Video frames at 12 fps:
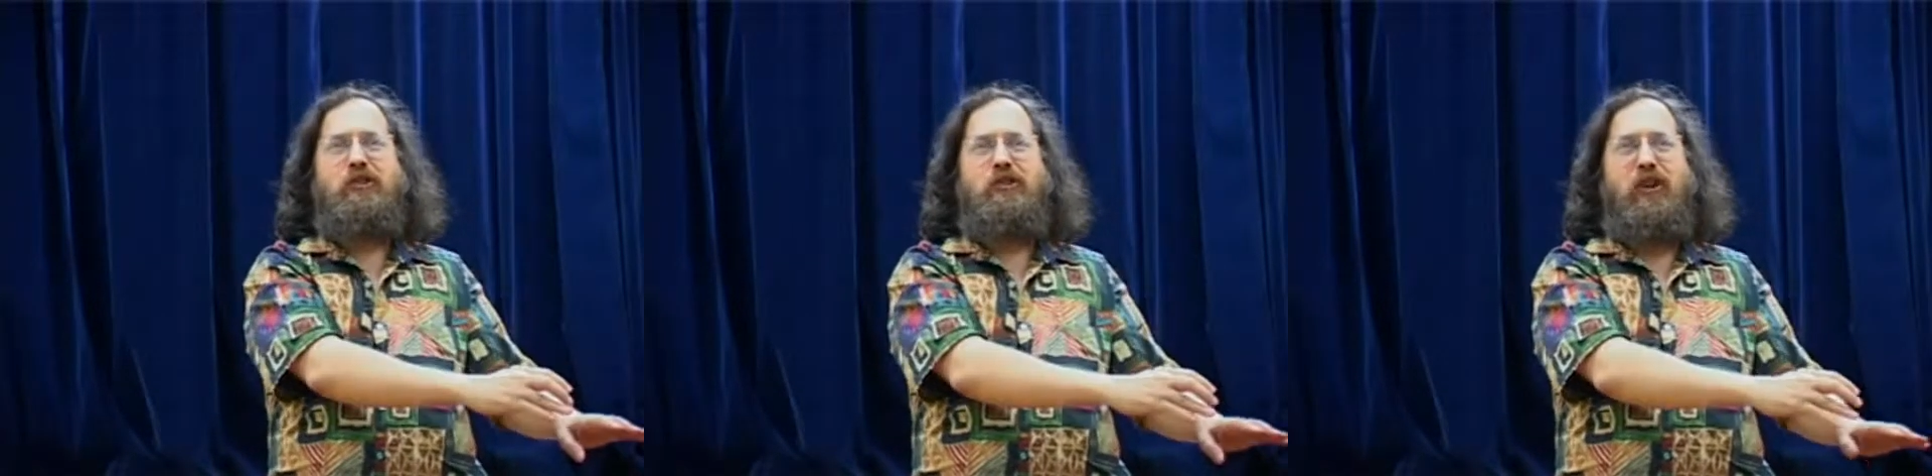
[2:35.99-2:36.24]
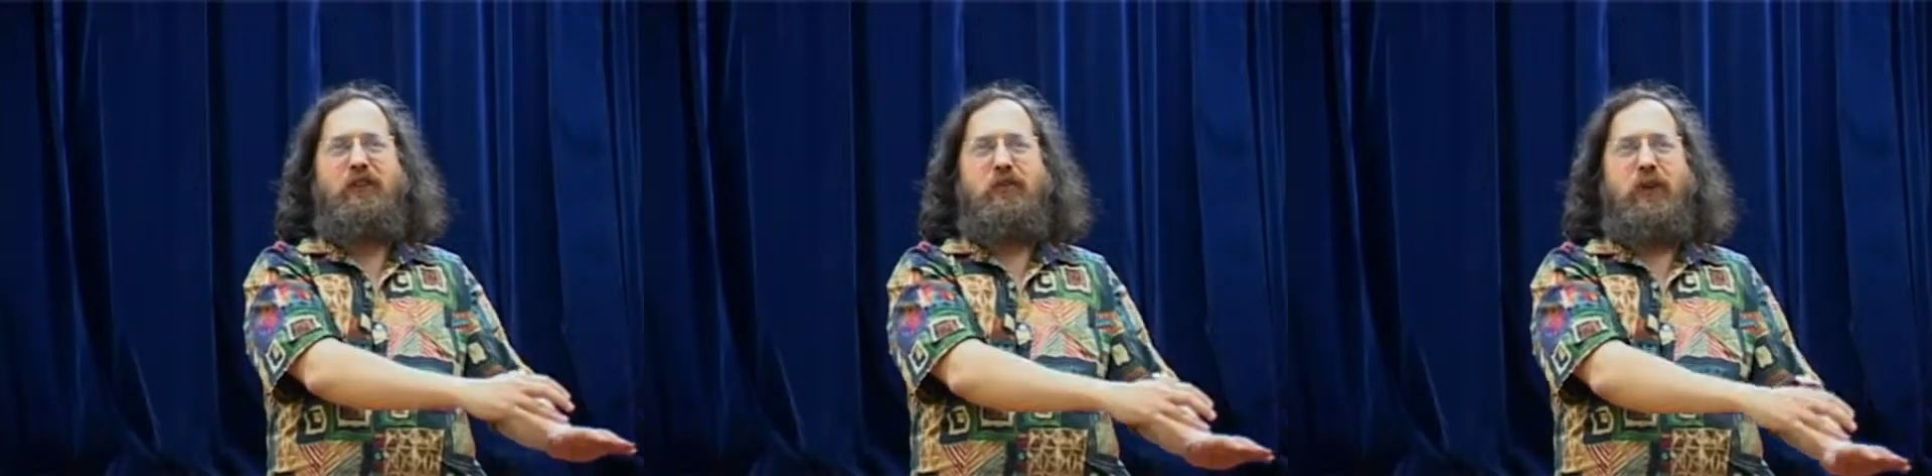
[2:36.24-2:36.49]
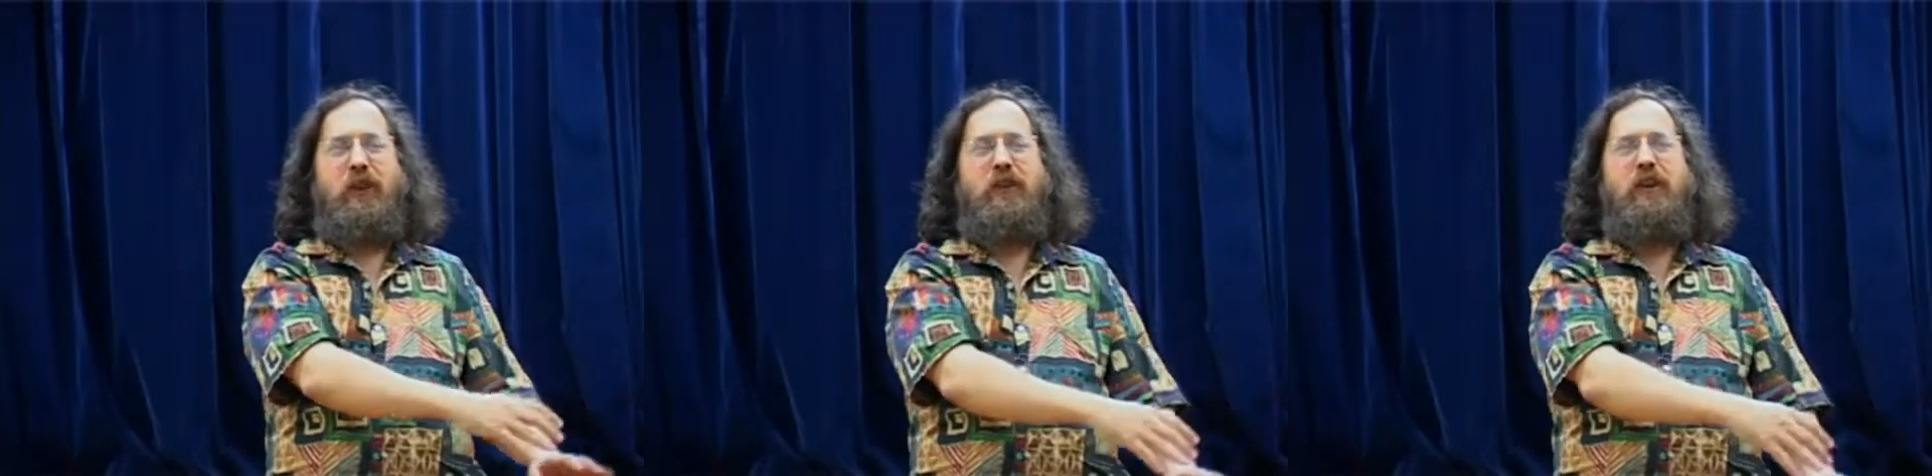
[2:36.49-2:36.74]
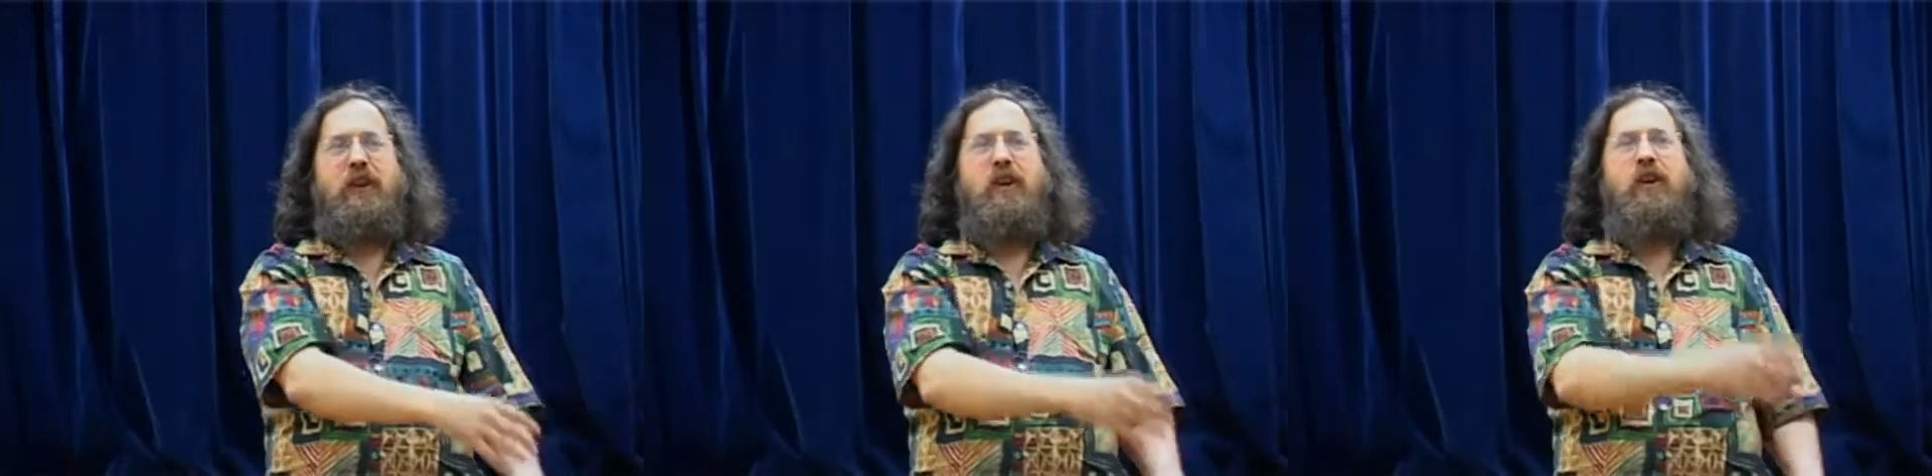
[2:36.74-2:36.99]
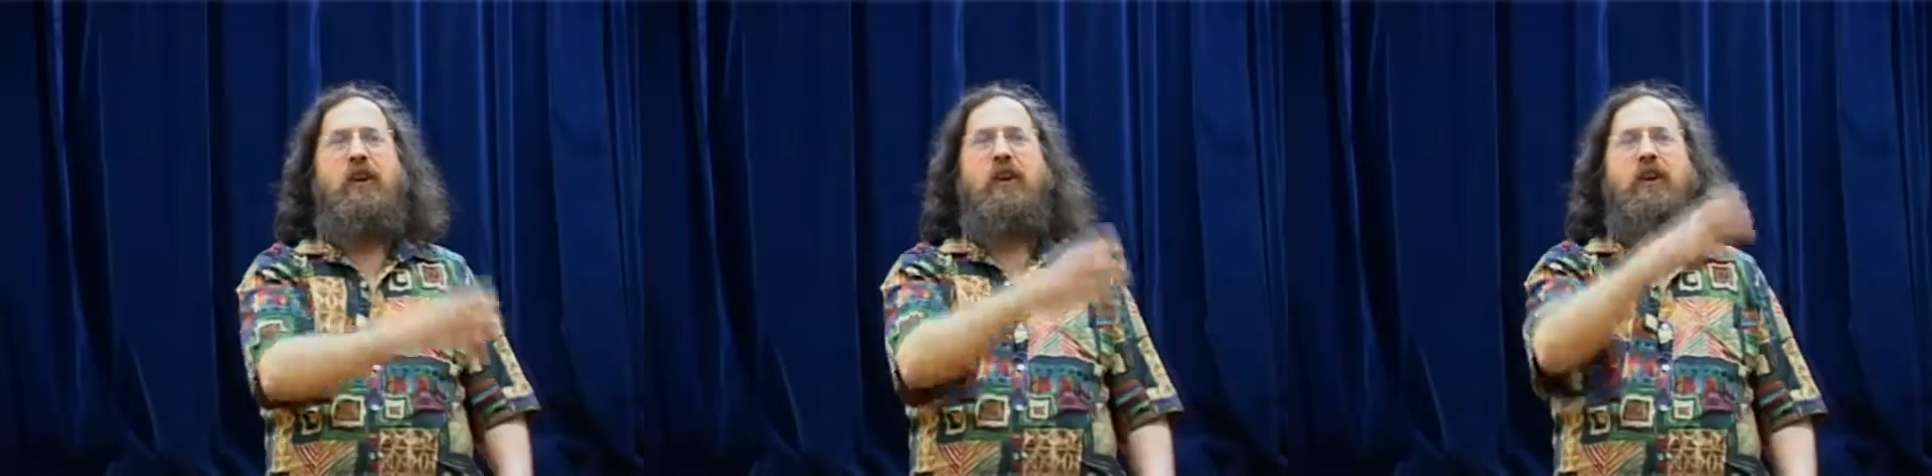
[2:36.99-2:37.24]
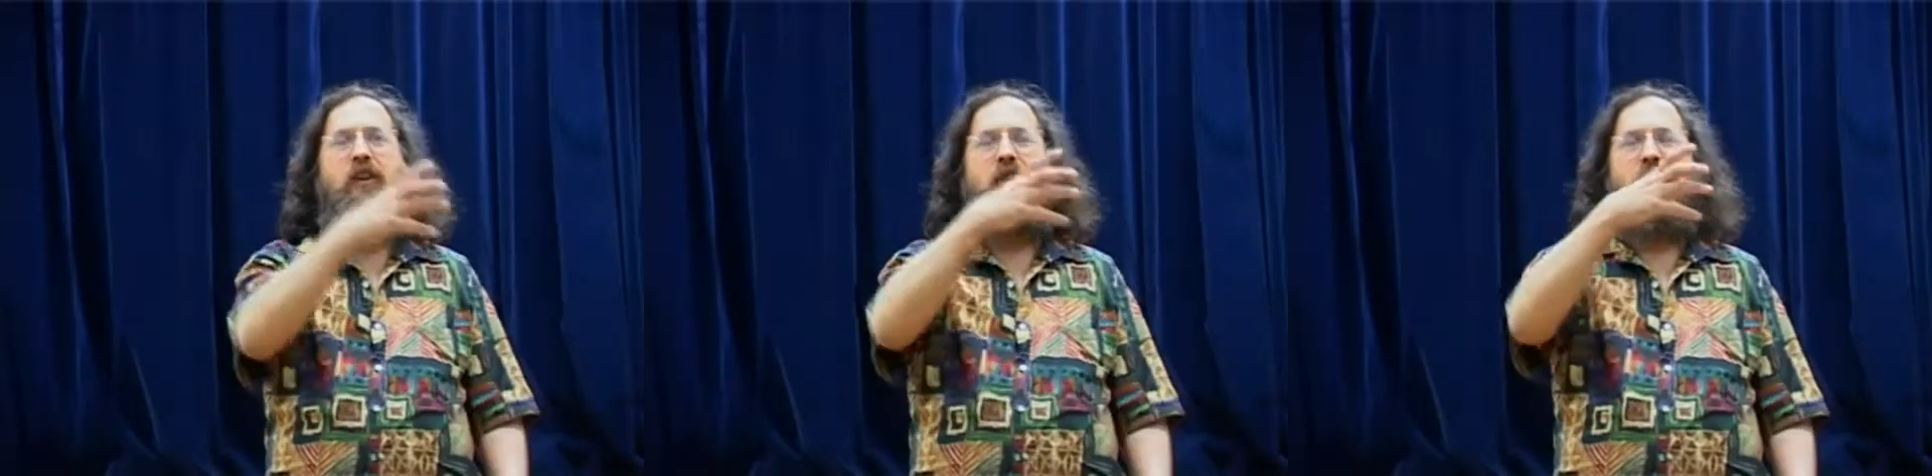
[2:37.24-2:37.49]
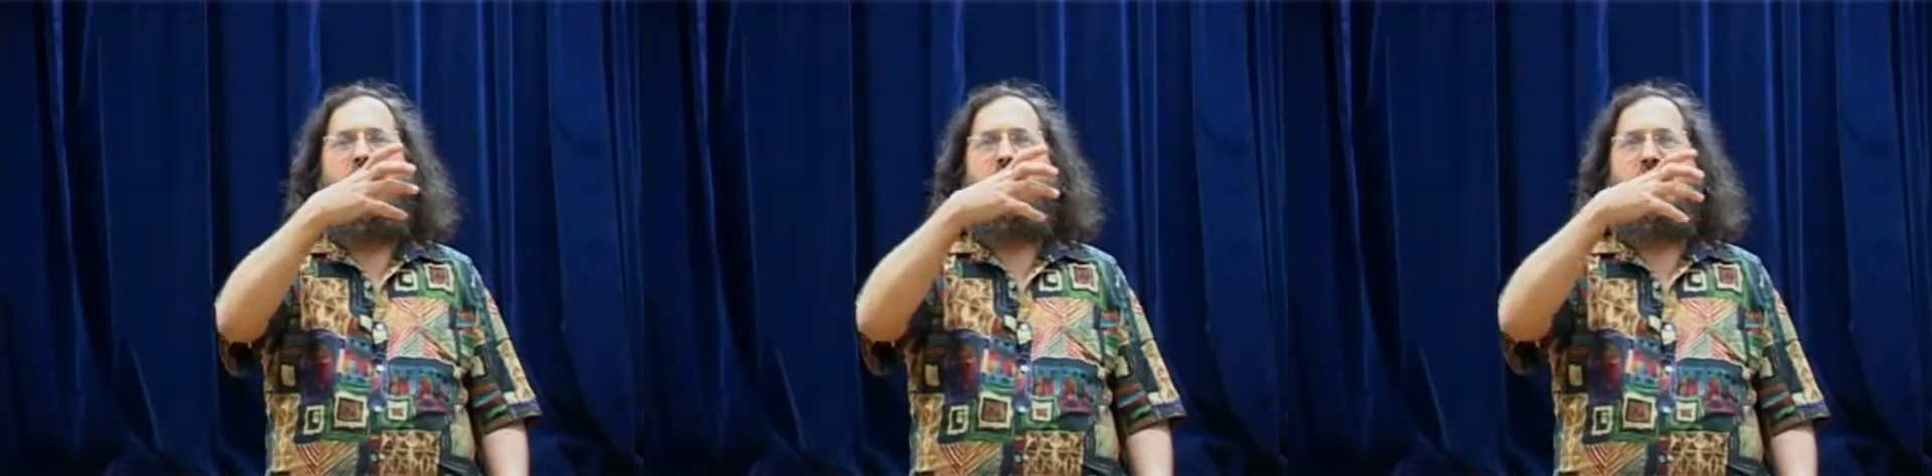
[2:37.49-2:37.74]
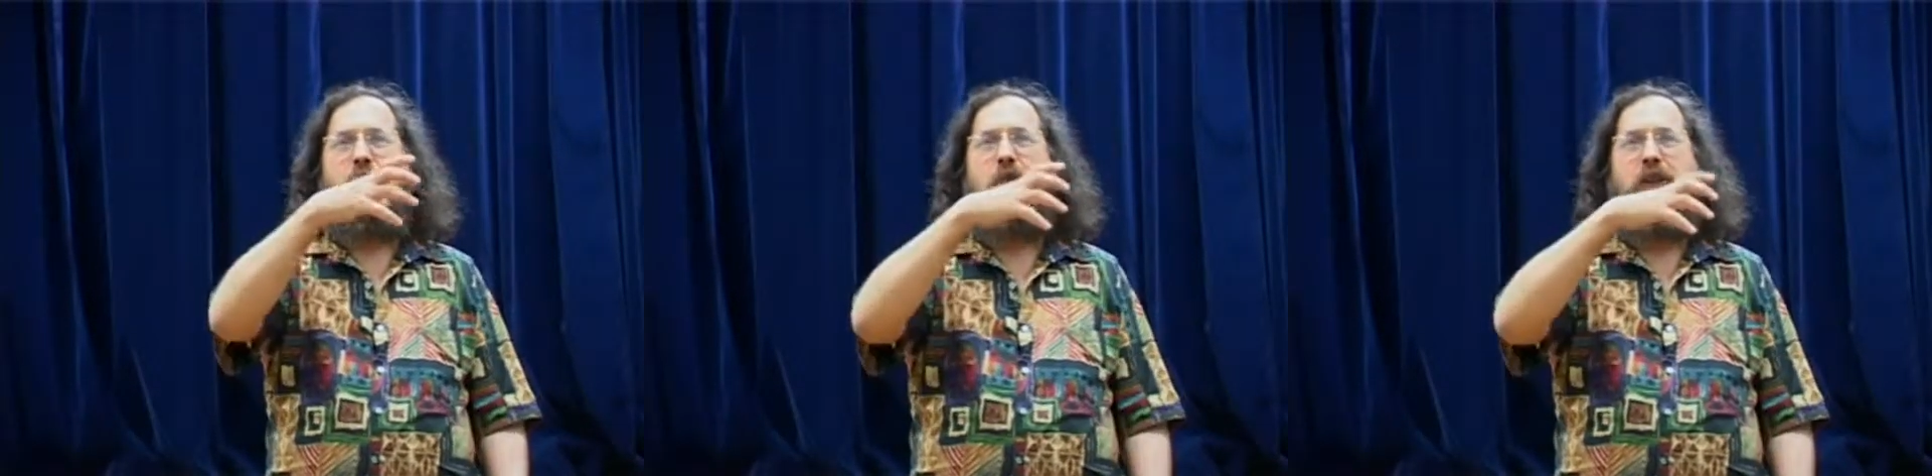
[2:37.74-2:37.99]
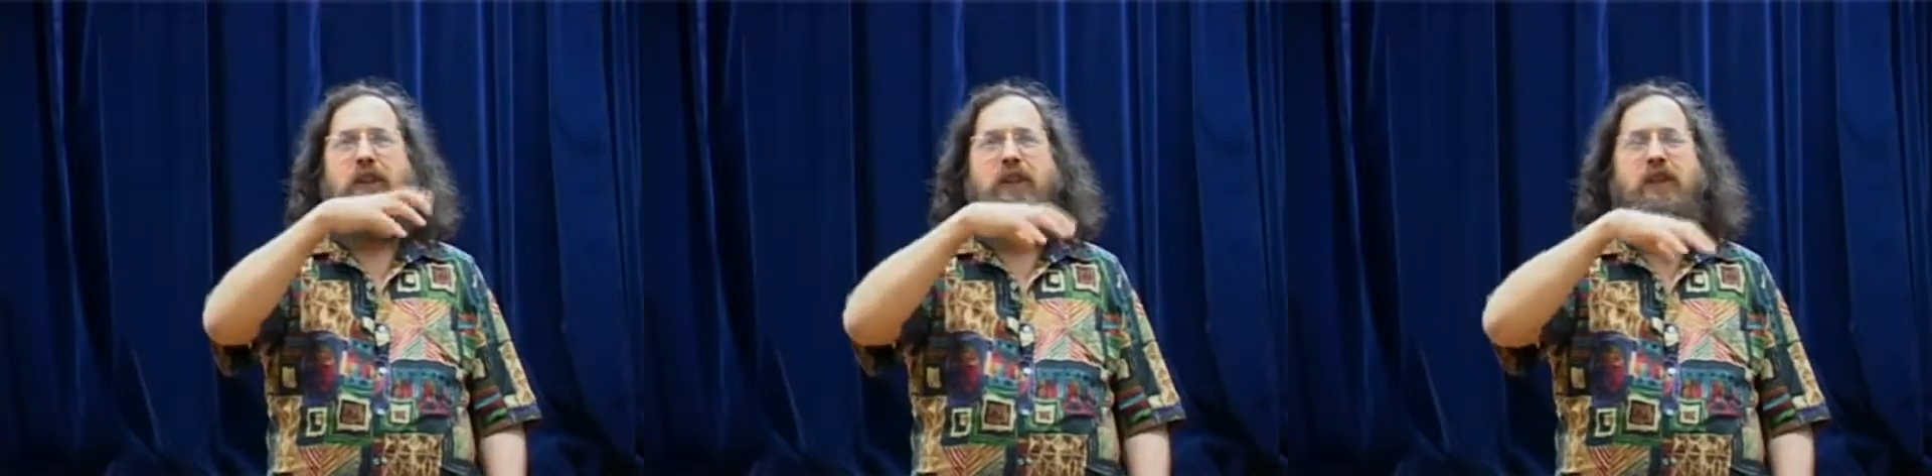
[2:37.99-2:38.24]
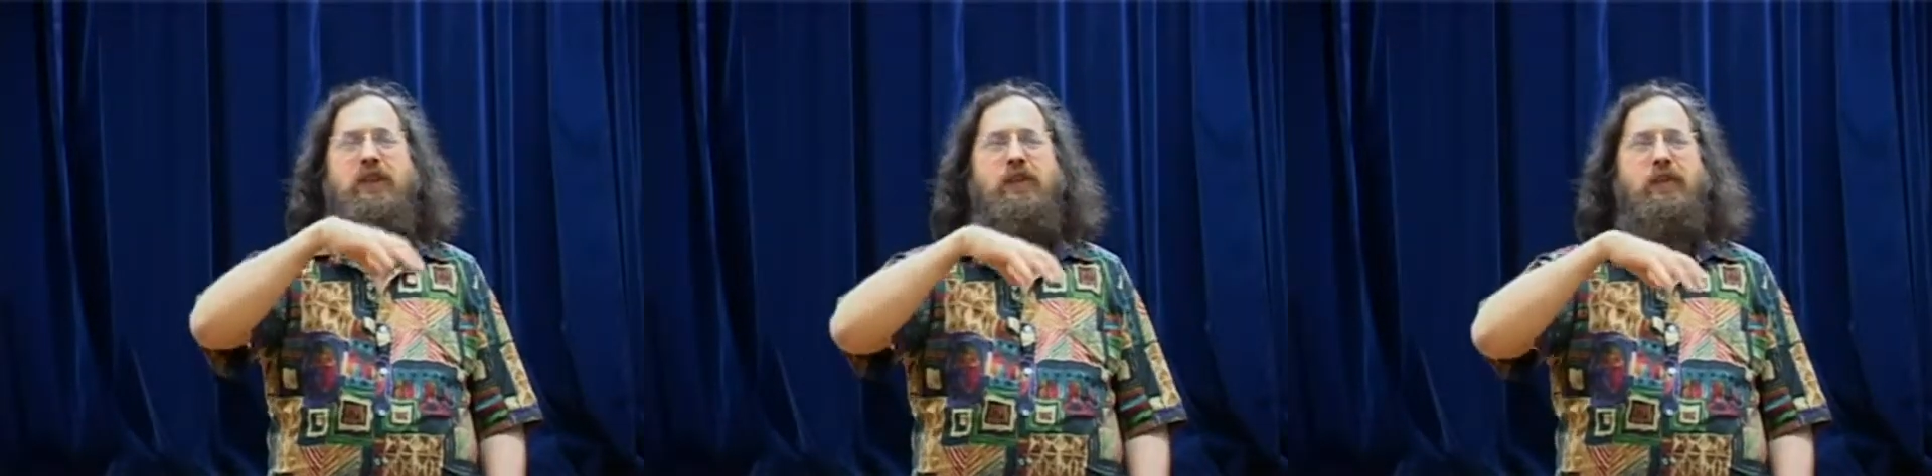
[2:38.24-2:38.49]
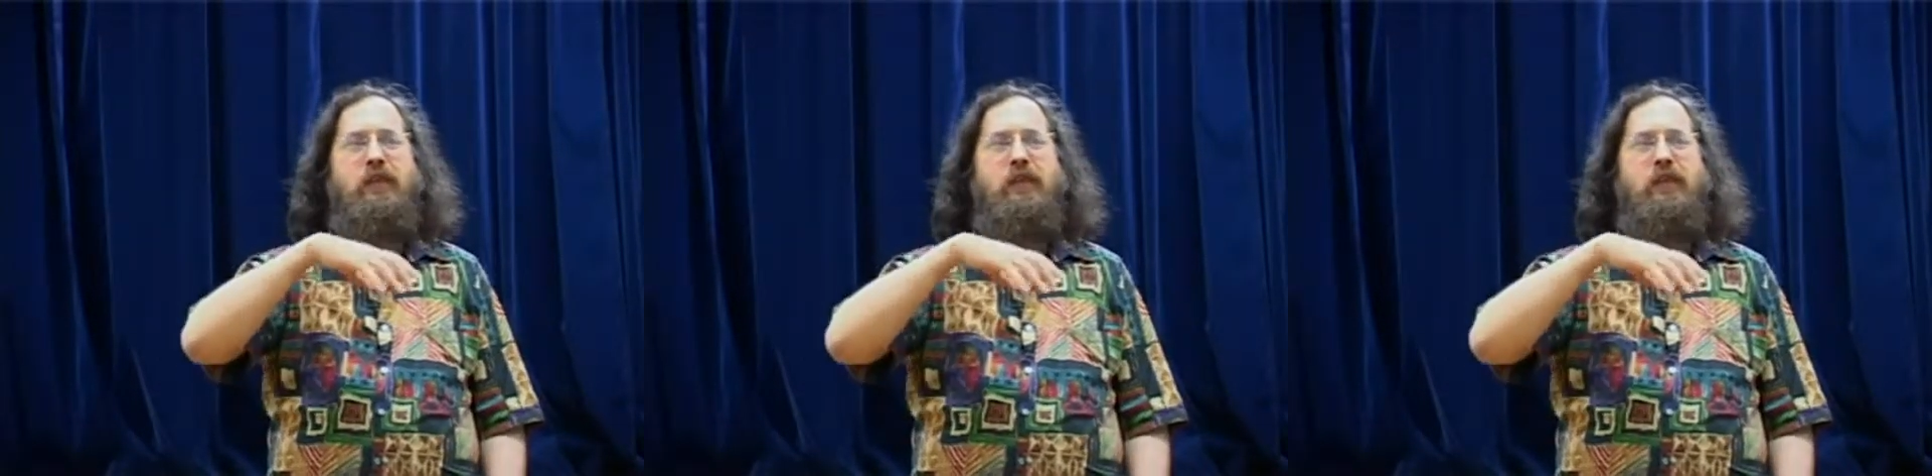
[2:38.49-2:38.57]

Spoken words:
software, to be